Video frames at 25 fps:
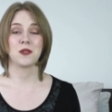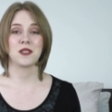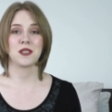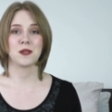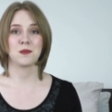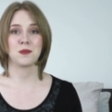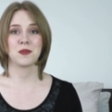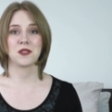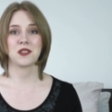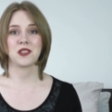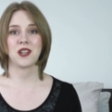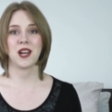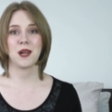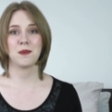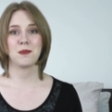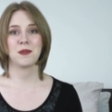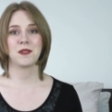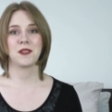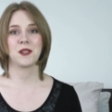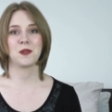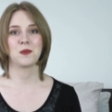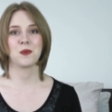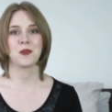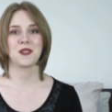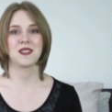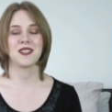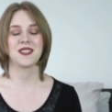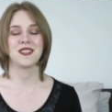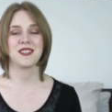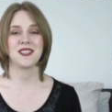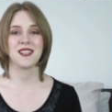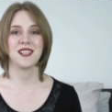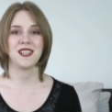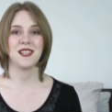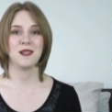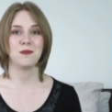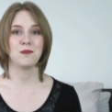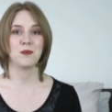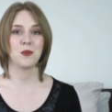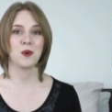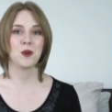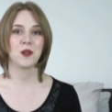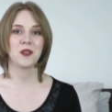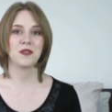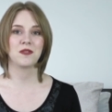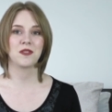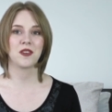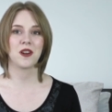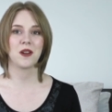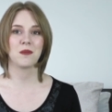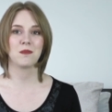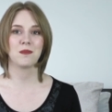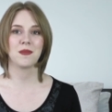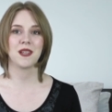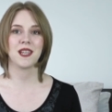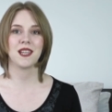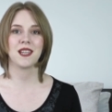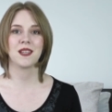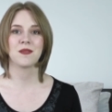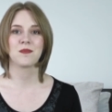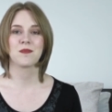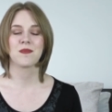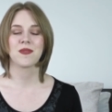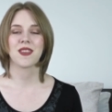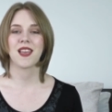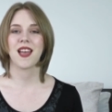subscribe if you want to see more from me,